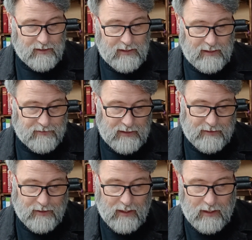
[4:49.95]
even
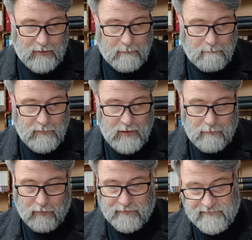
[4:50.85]
in the
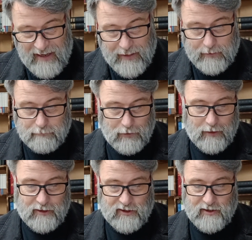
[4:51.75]
prophetic
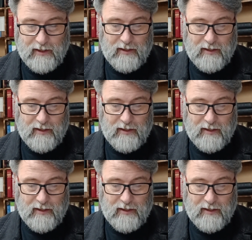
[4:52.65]
books,